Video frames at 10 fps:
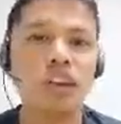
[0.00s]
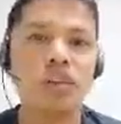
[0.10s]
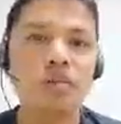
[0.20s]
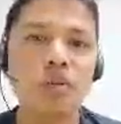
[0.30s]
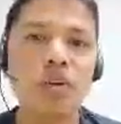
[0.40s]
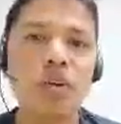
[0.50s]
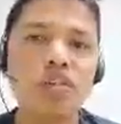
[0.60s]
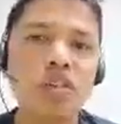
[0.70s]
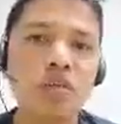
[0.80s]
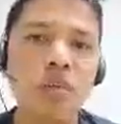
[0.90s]
If you go
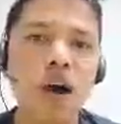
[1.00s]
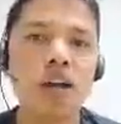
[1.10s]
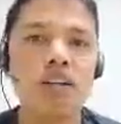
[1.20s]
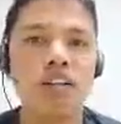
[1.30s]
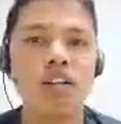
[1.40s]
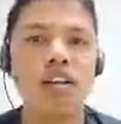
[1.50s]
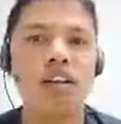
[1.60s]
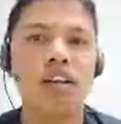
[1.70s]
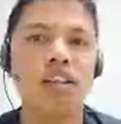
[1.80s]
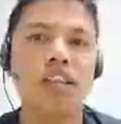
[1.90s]
into the park,
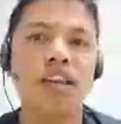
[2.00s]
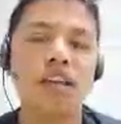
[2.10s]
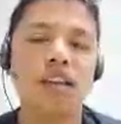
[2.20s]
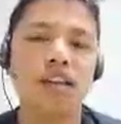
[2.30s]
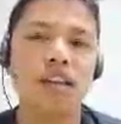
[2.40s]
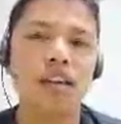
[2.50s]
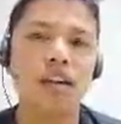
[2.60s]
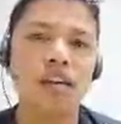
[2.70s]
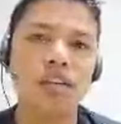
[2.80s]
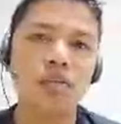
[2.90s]

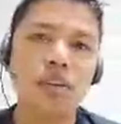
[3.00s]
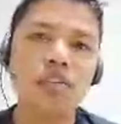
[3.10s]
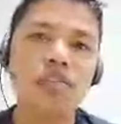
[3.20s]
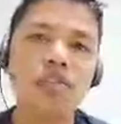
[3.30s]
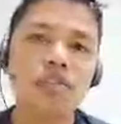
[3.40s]
you need